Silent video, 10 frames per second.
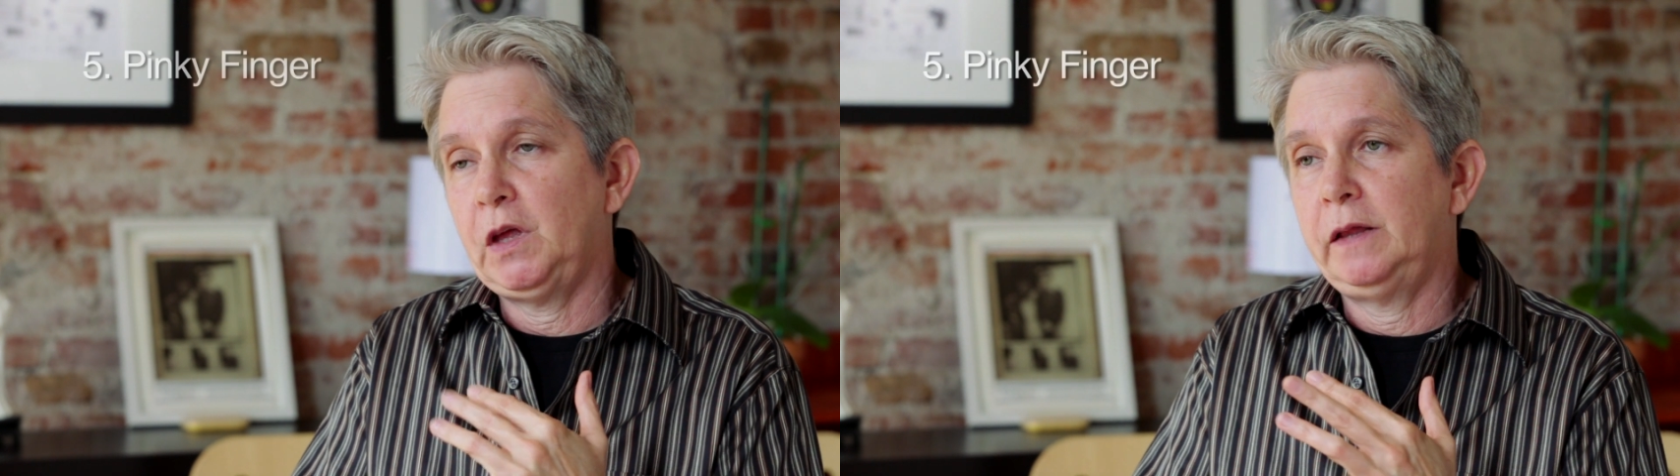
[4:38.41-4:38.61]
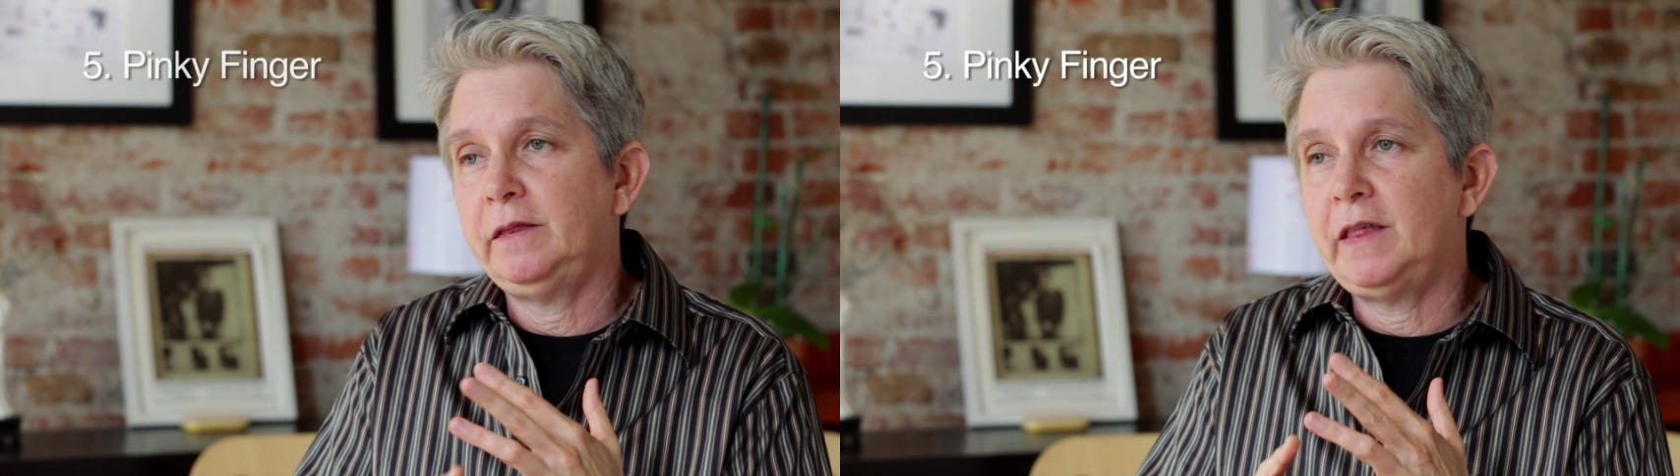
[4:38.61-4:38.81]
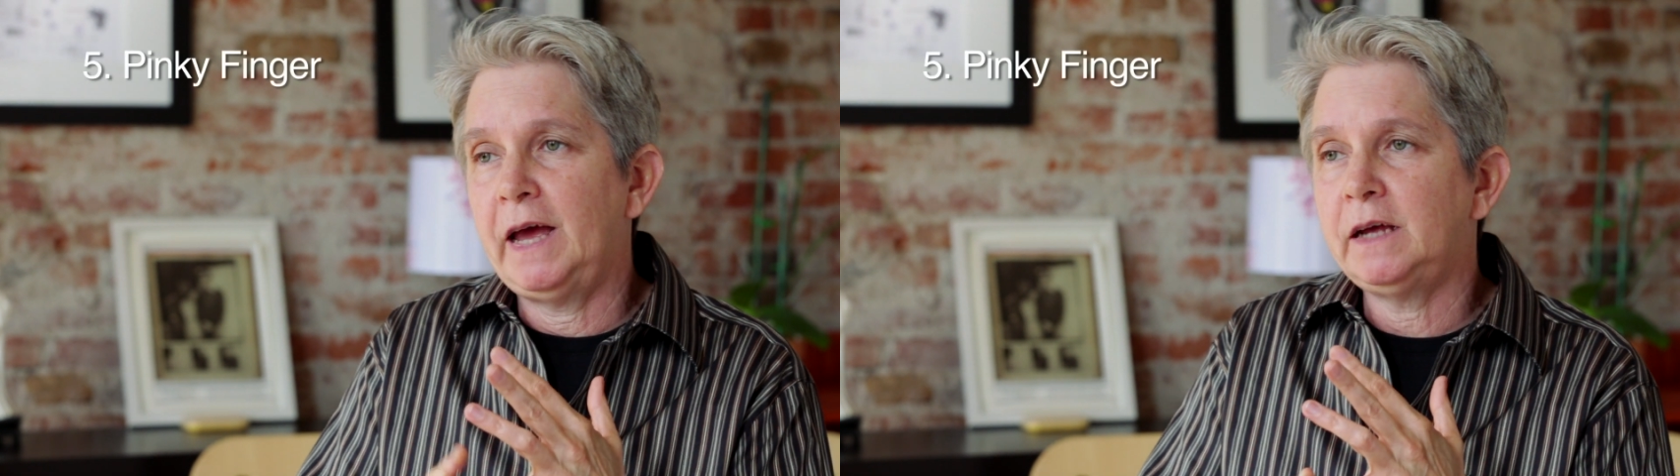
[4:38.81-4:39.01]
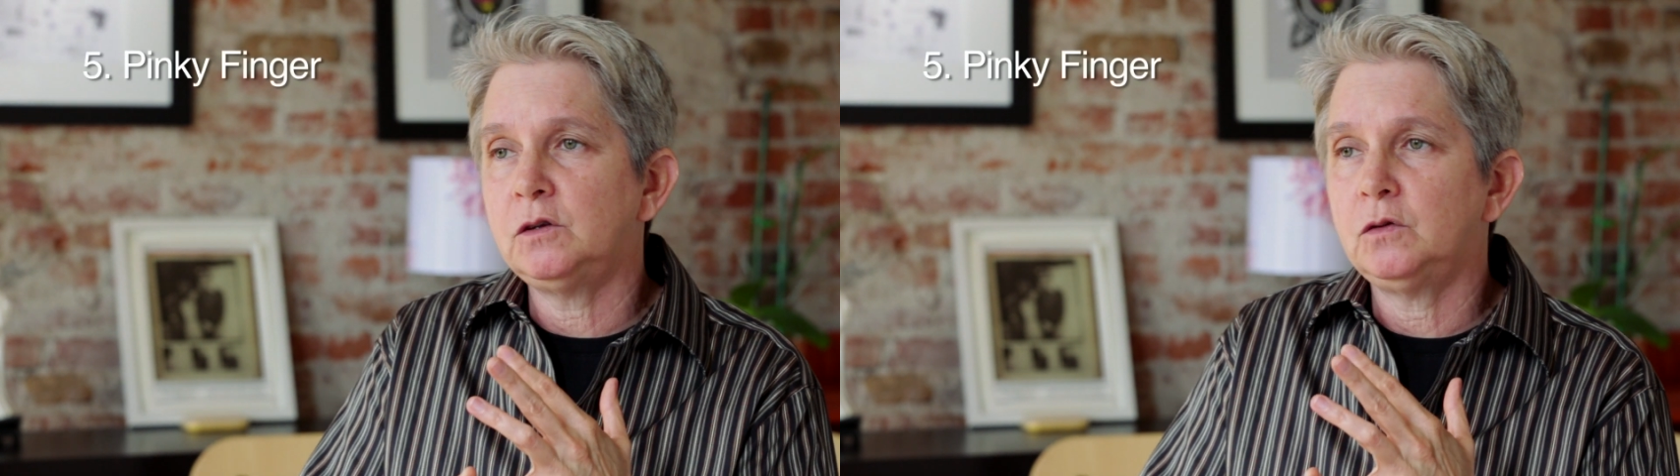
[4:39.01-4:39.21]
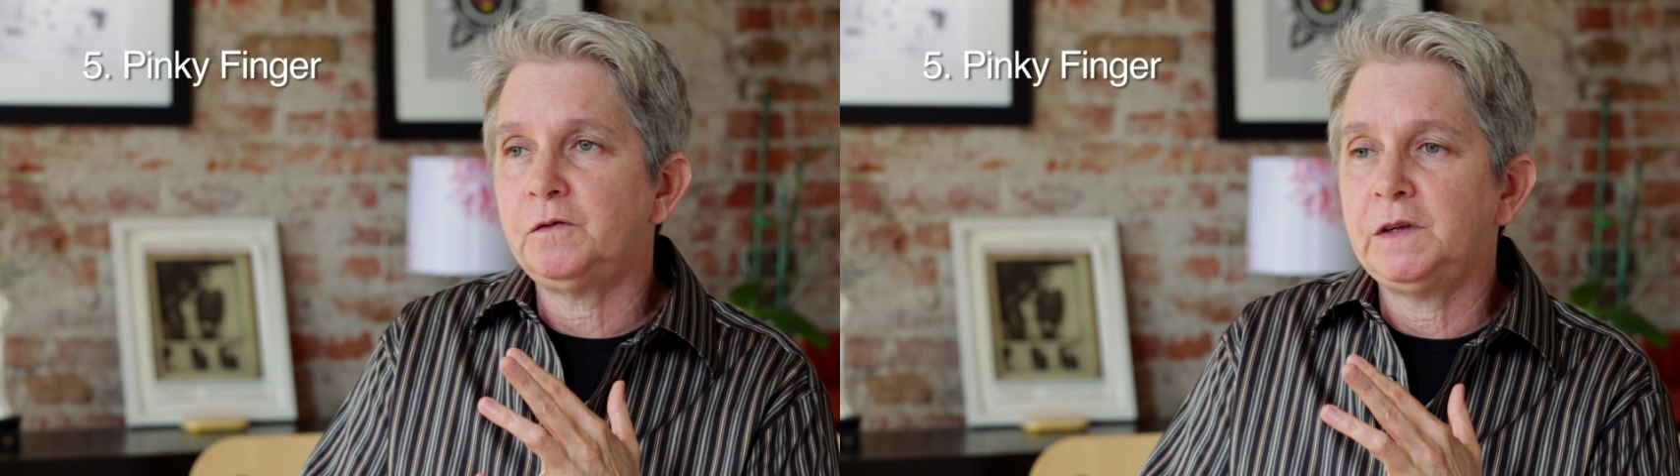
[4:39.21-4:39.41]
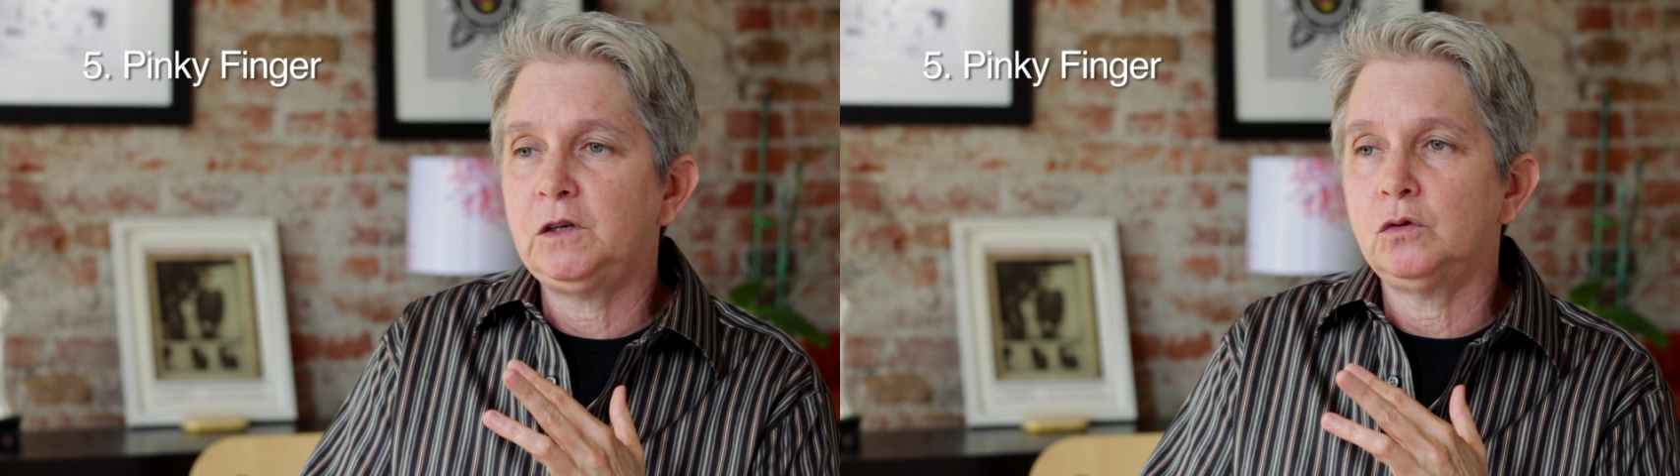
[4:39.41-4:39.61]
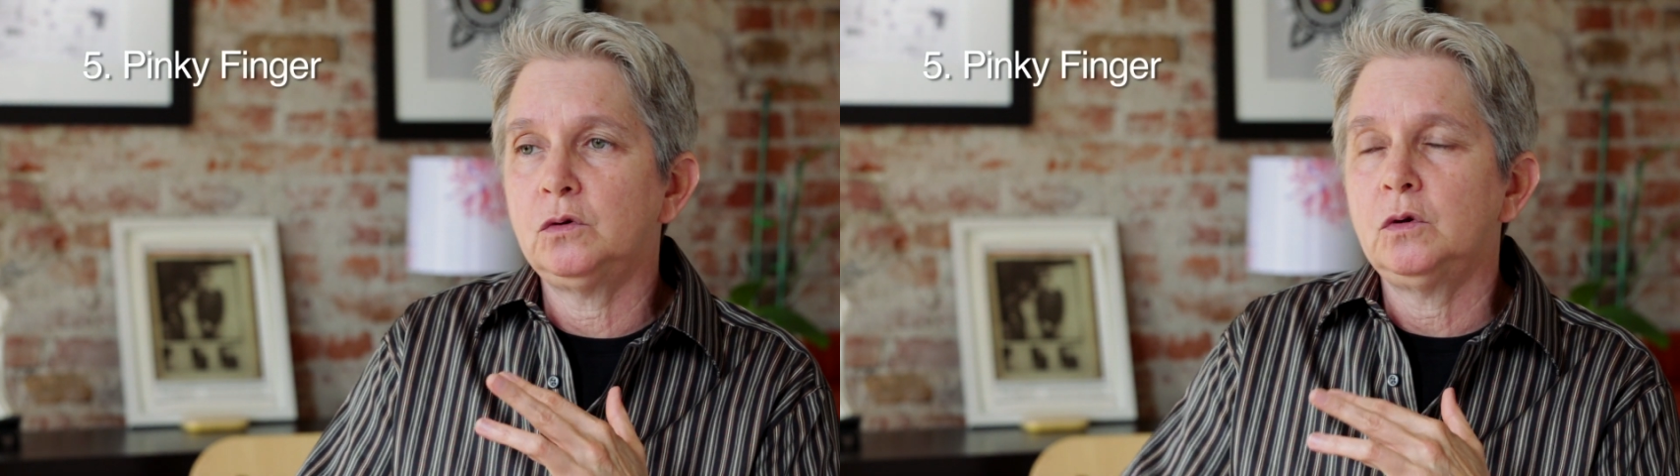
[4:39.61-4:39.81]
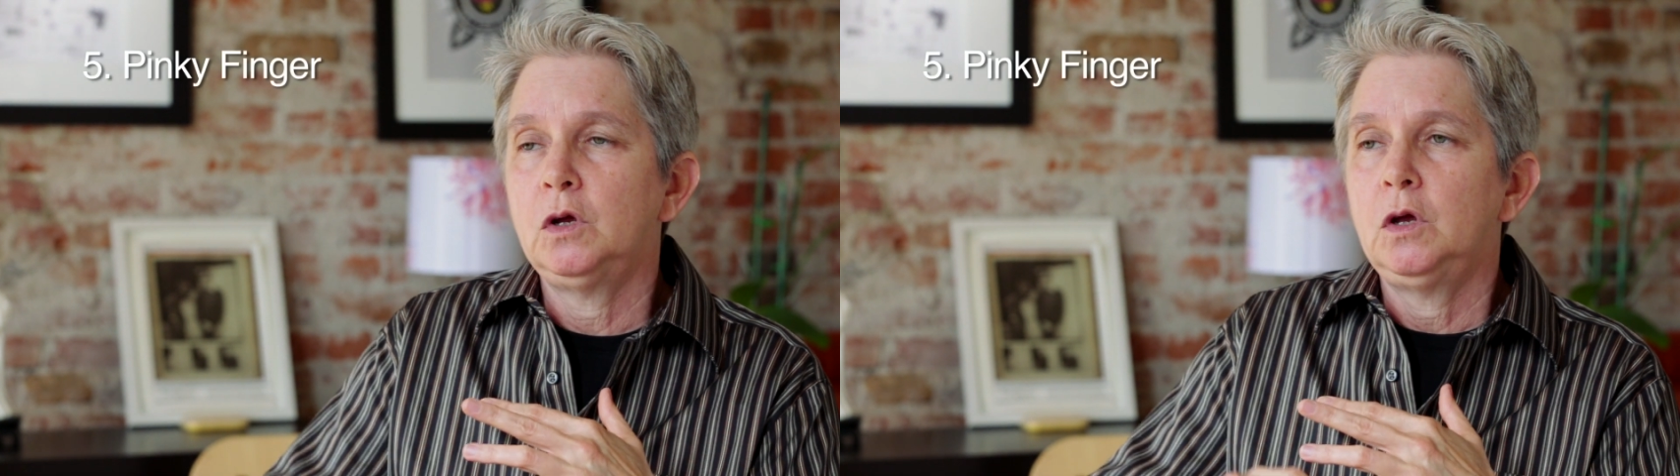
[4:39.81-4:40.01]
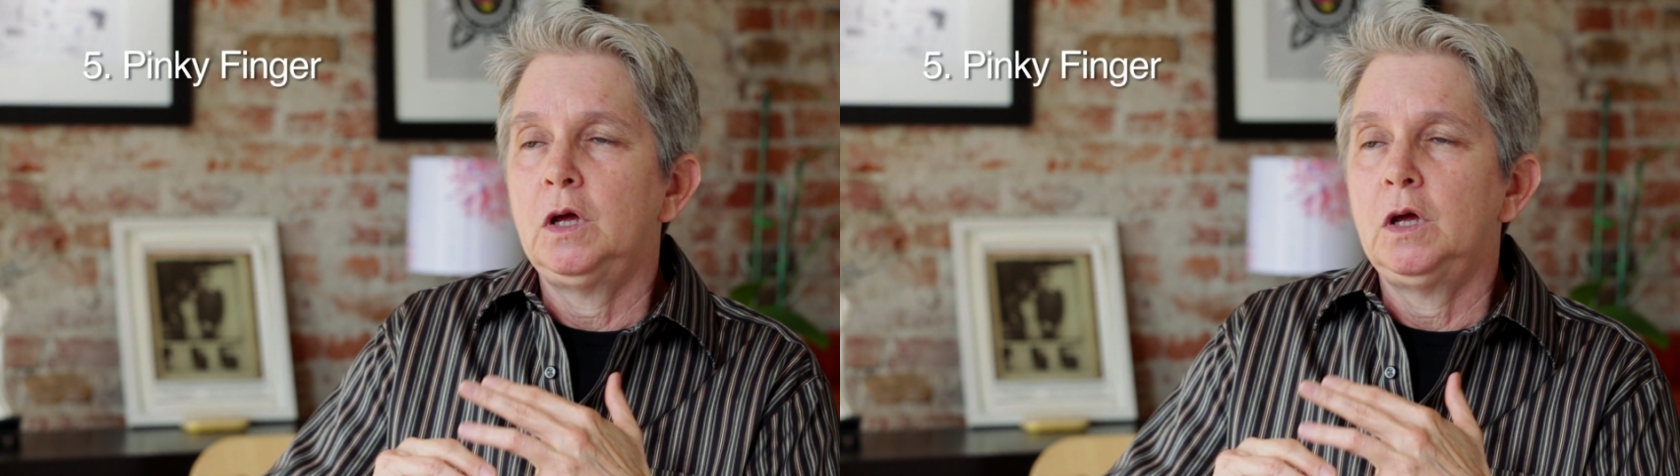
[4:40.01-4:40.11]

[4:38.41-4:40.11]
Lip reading: and that finger